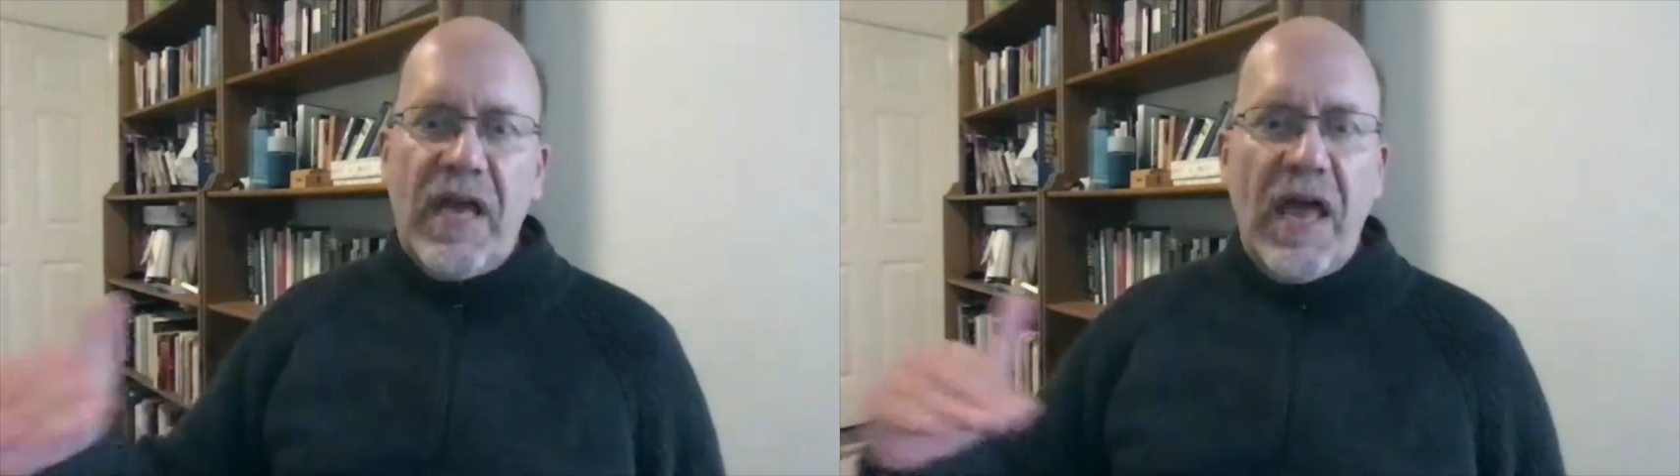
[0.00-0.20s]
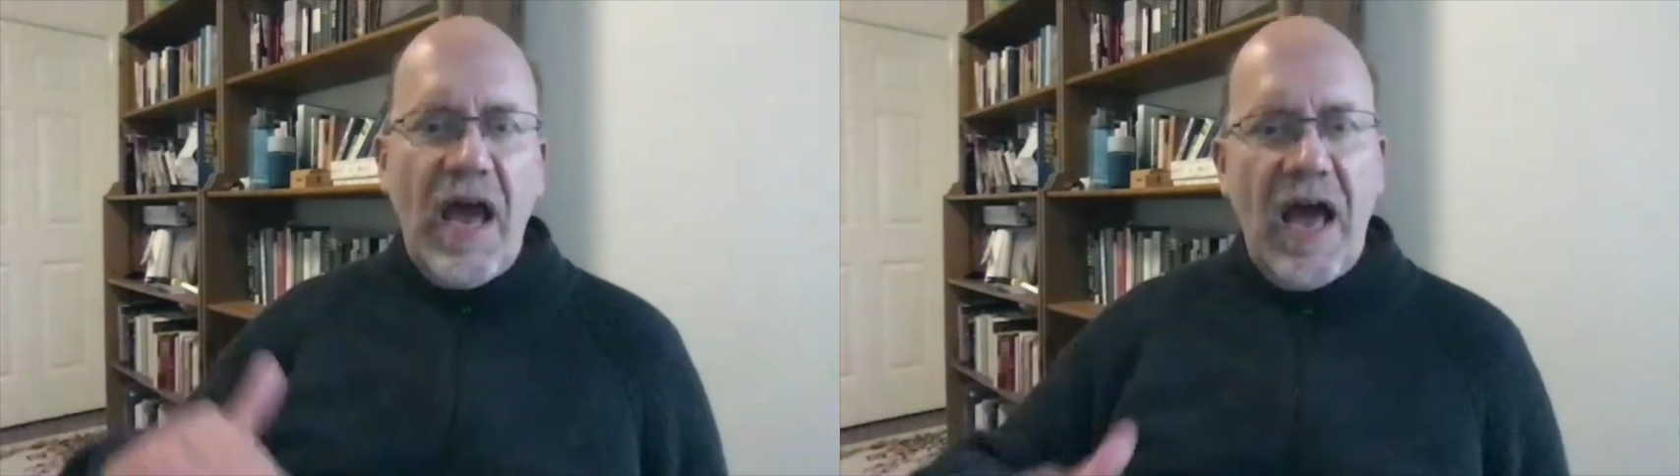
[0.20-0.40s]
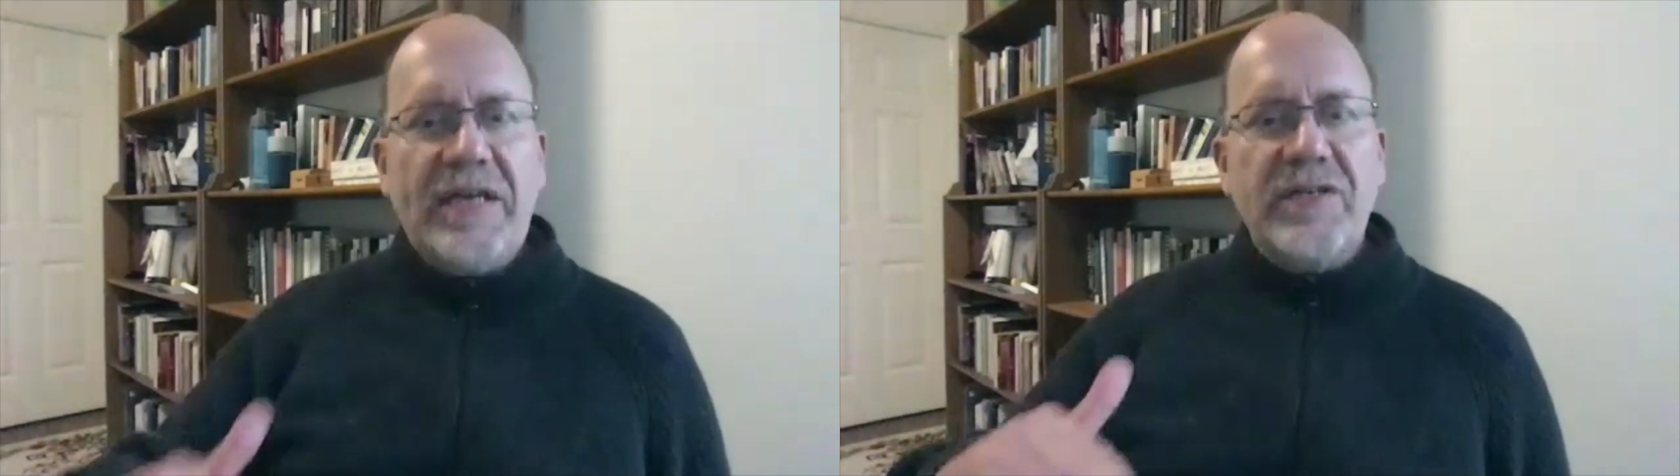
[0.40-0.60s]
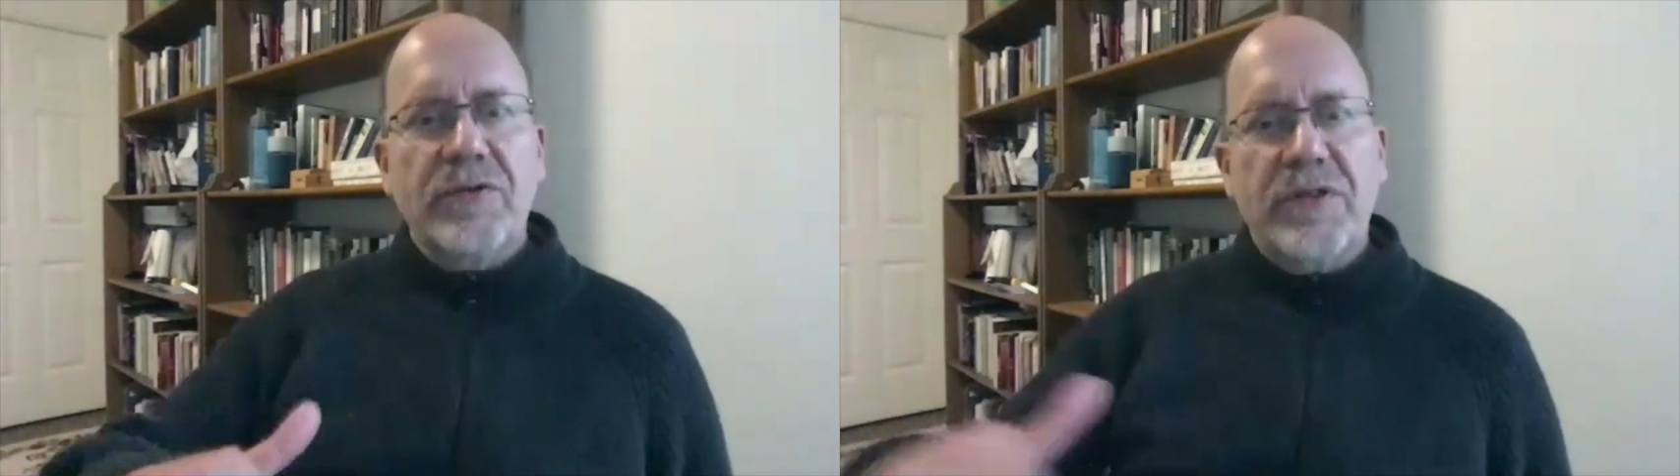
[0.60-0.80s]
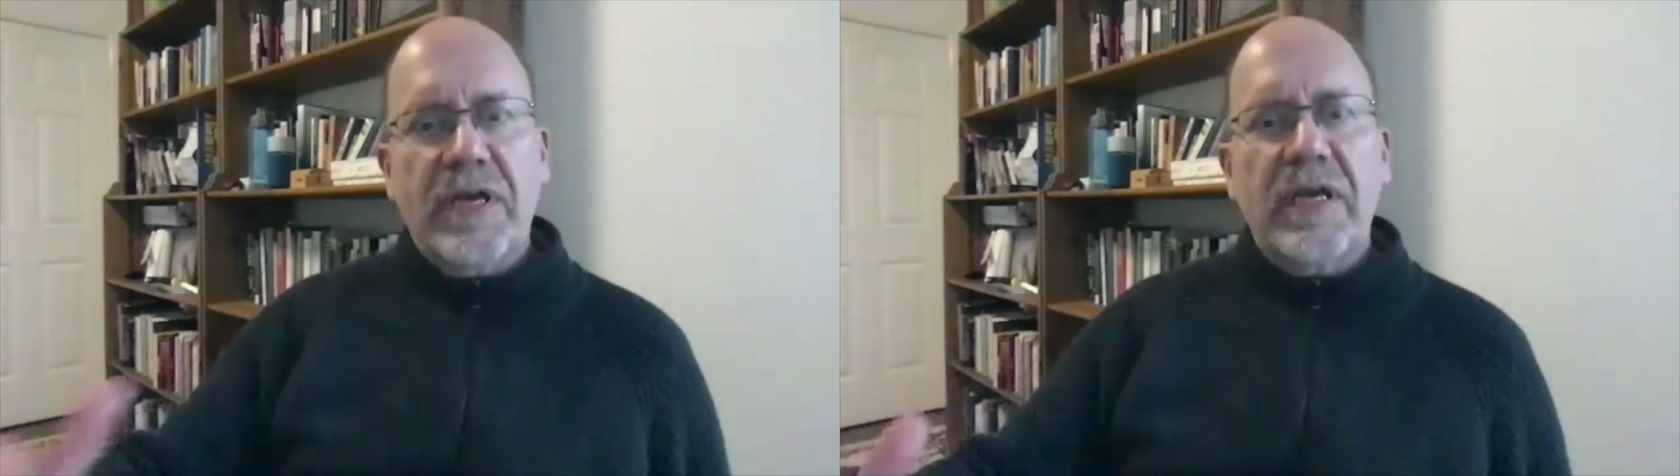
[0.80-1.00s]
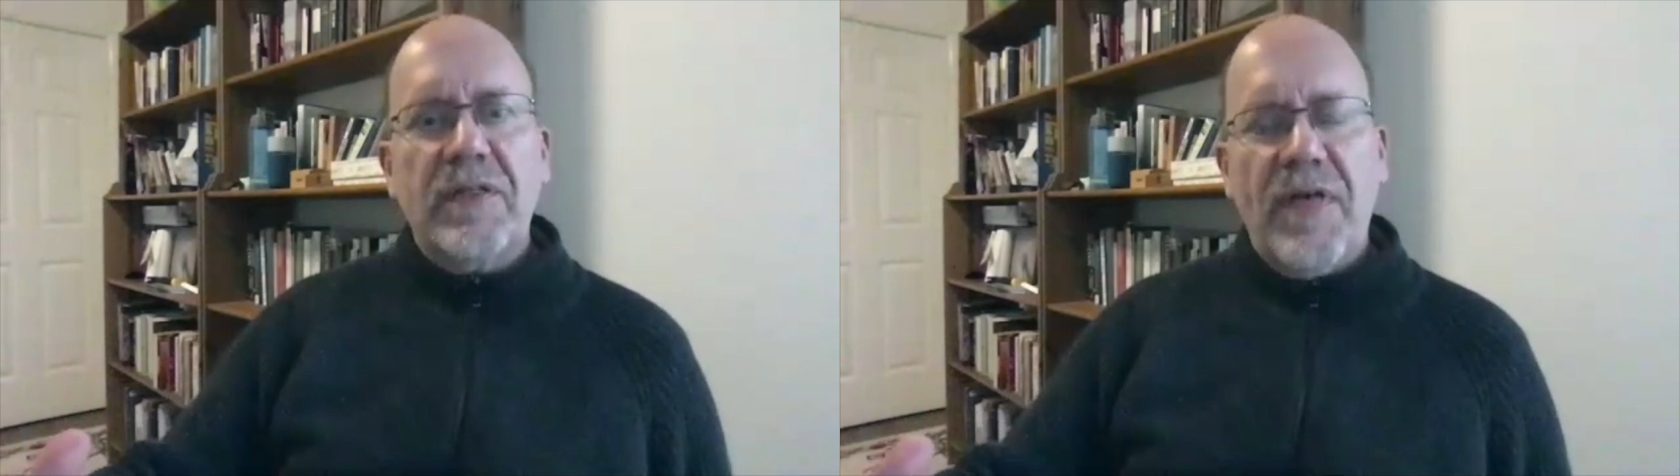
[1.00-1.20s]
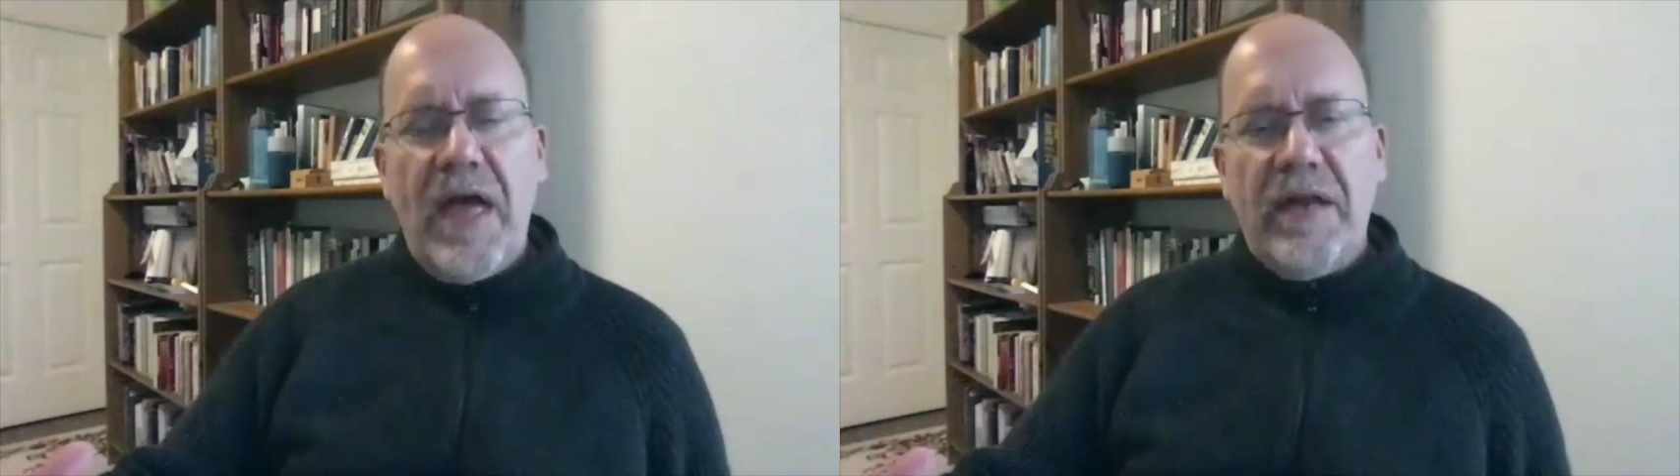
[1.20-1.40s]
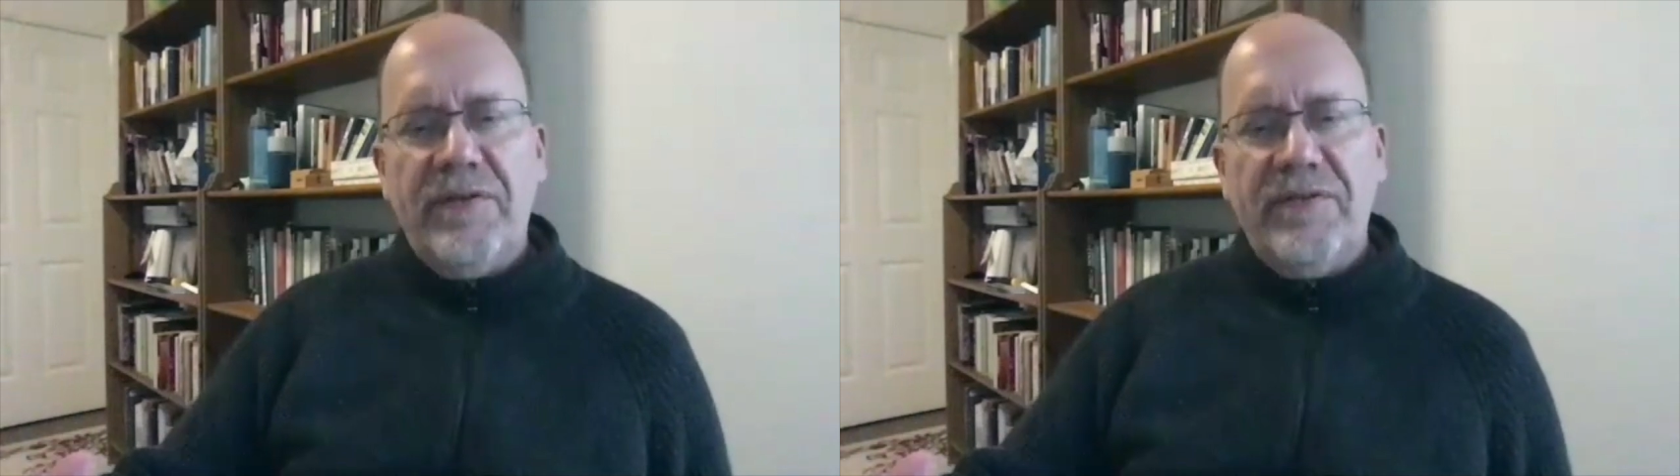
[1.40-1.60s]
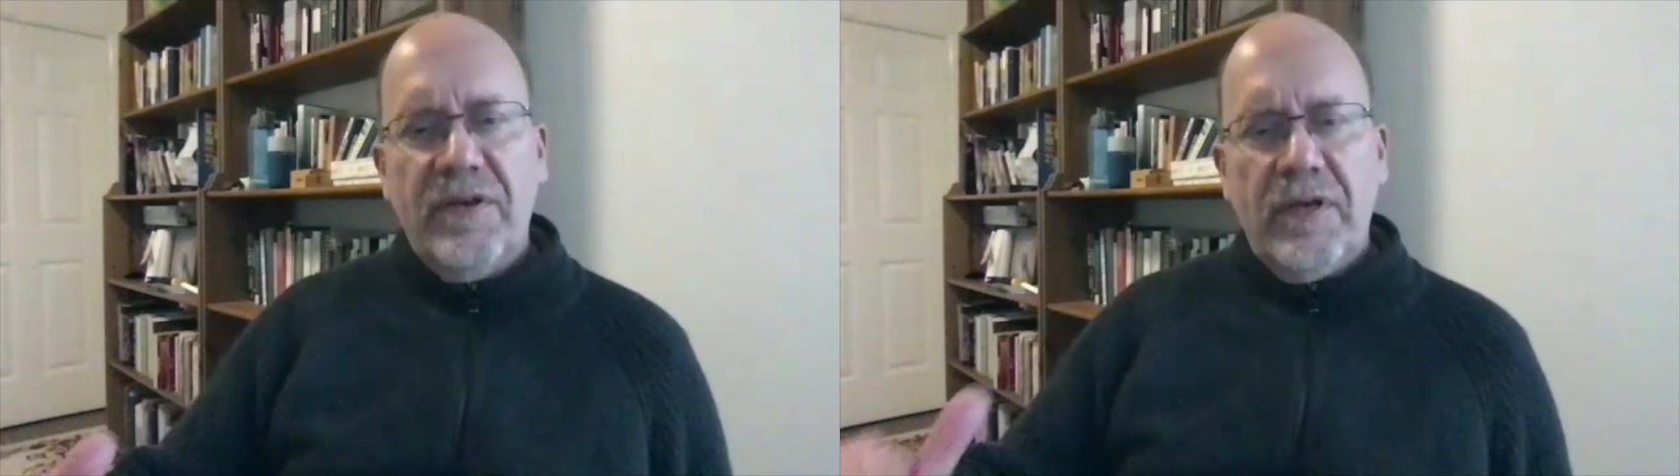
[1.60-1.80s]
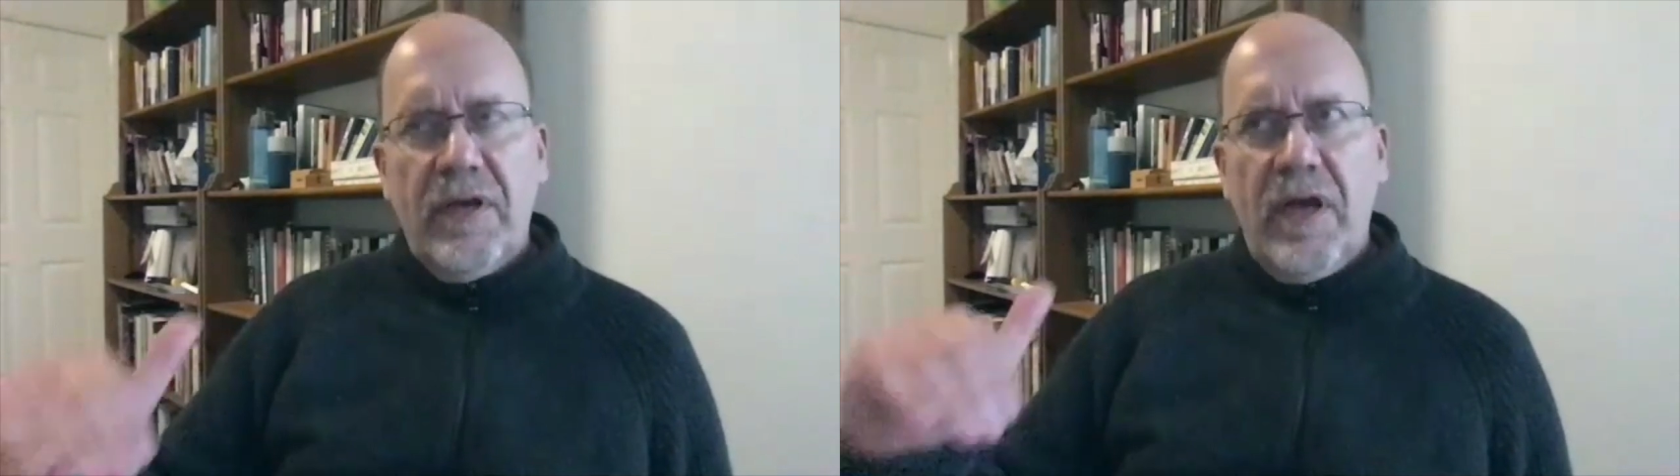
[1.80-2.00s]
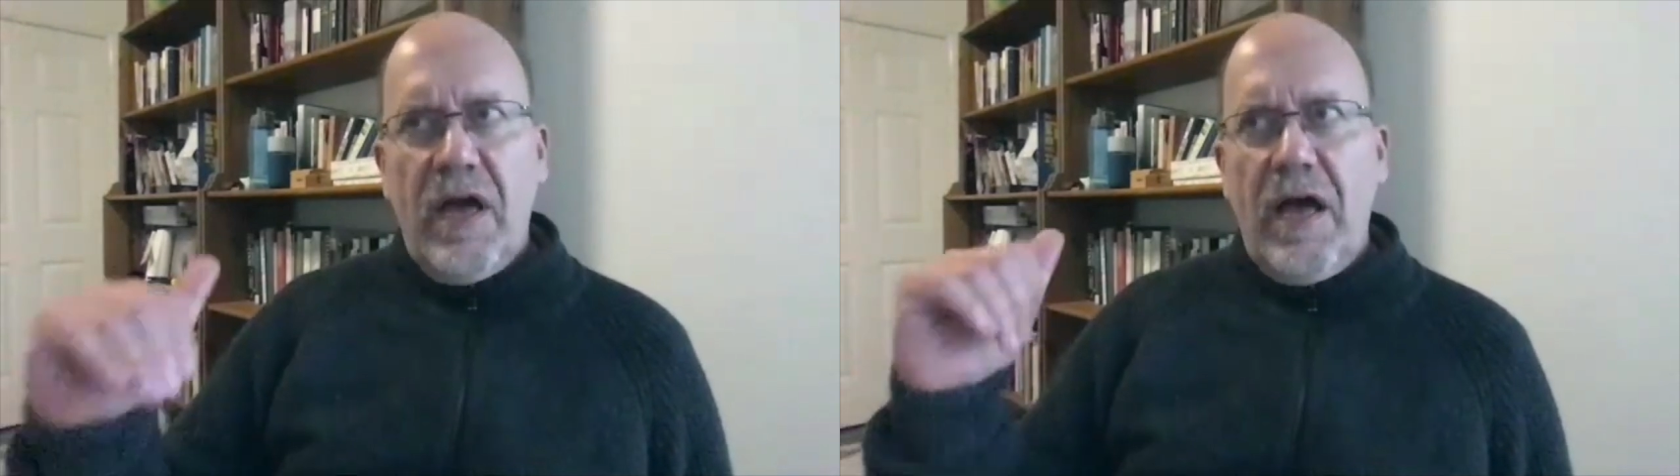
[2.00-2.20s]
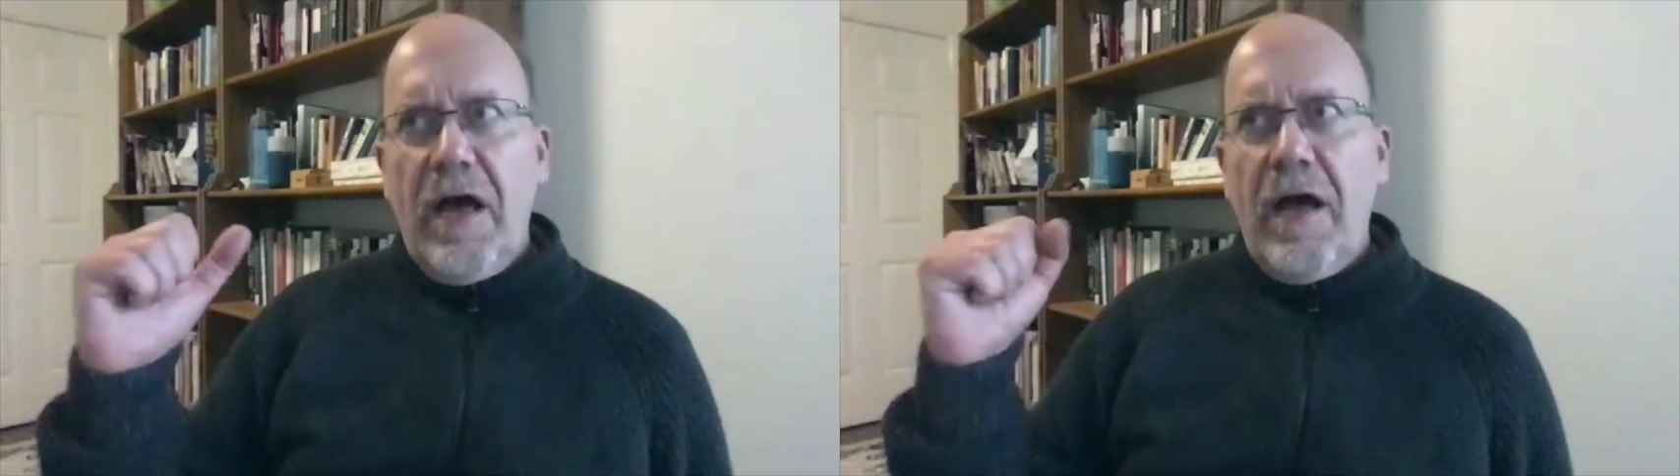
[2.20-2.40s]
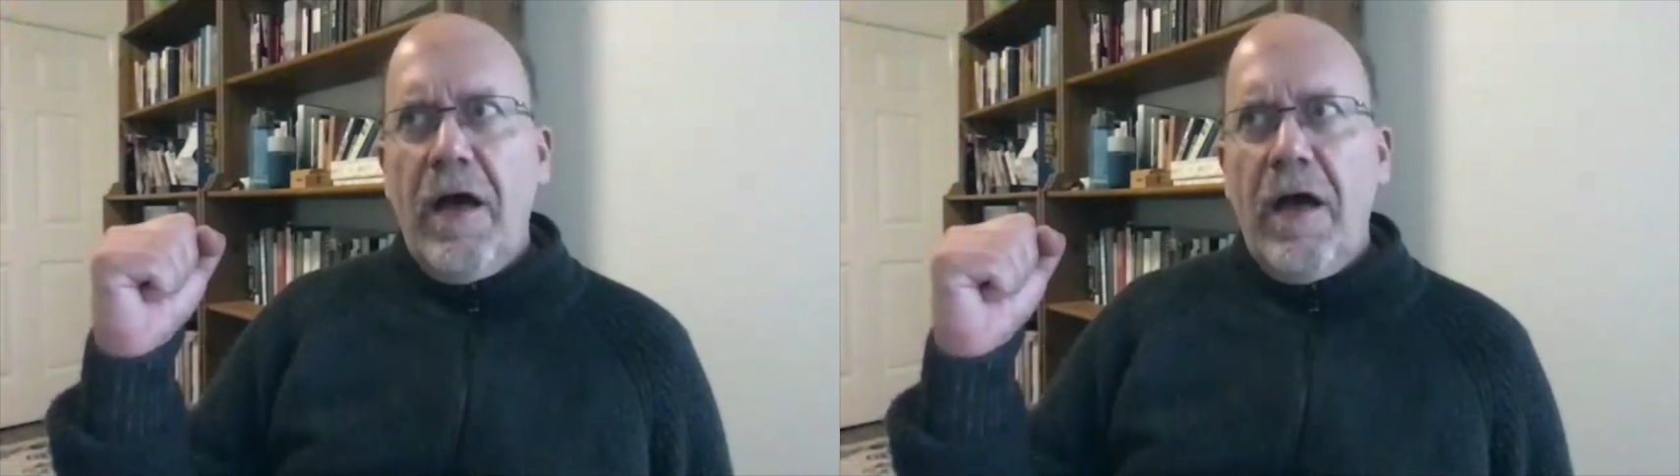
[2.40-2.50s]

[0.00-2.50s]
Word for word: and I don't think that uh,